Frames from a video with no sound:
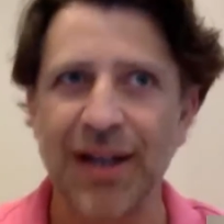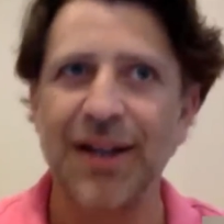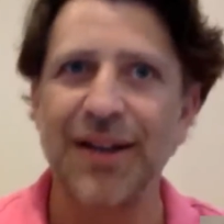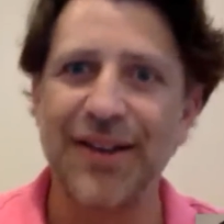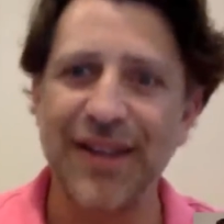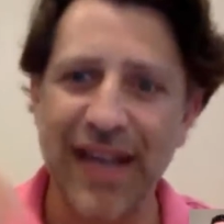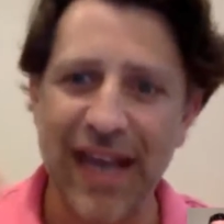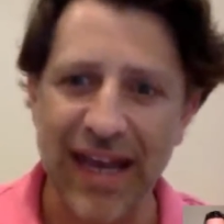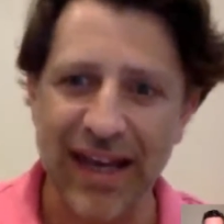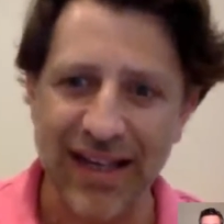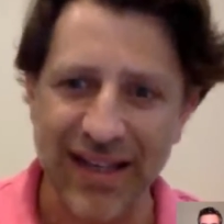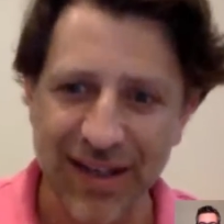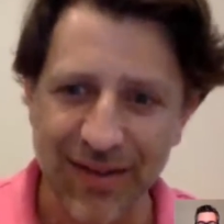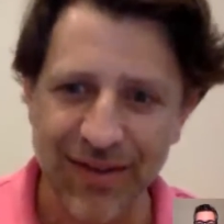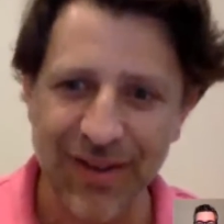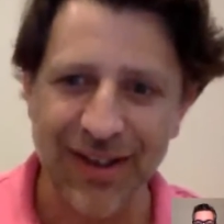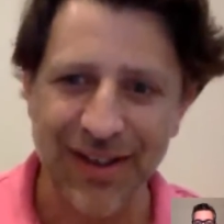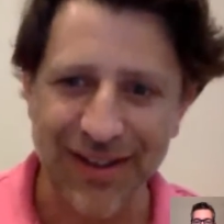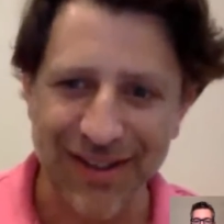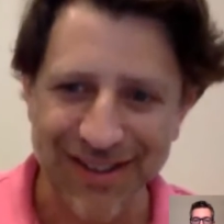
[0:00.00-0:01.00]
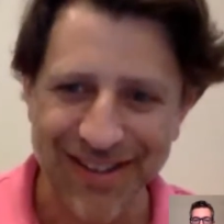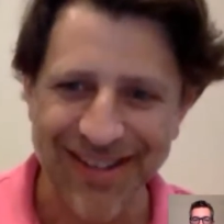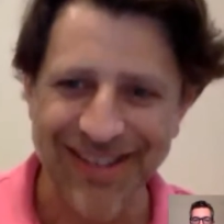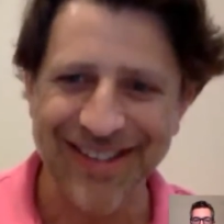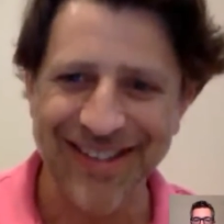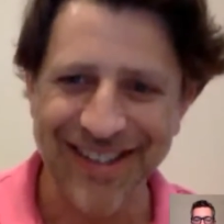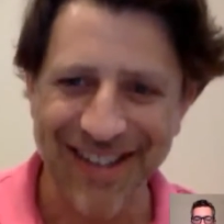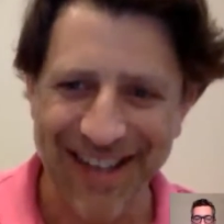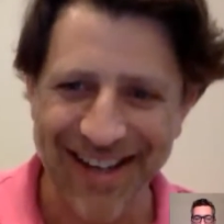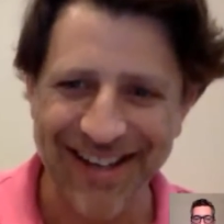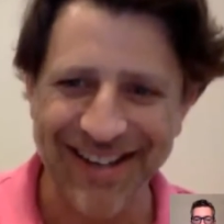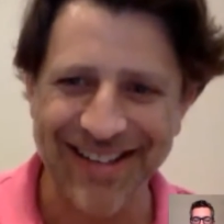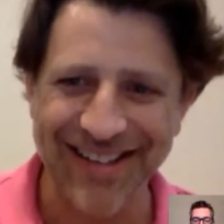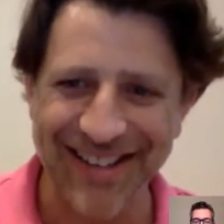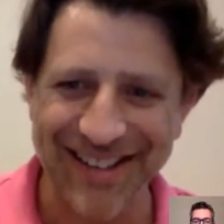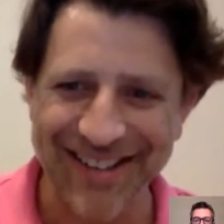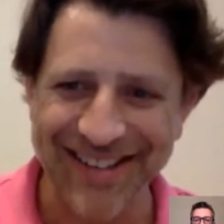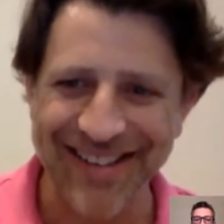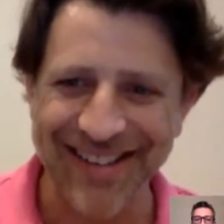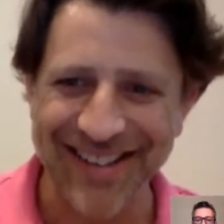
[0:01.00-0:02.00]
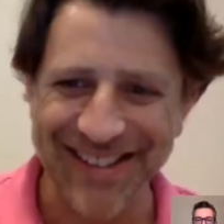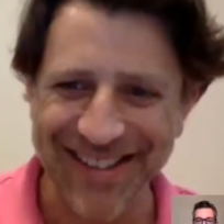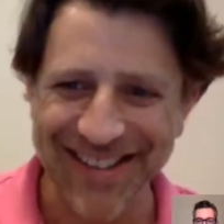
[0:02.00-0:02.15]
the activity to get it done.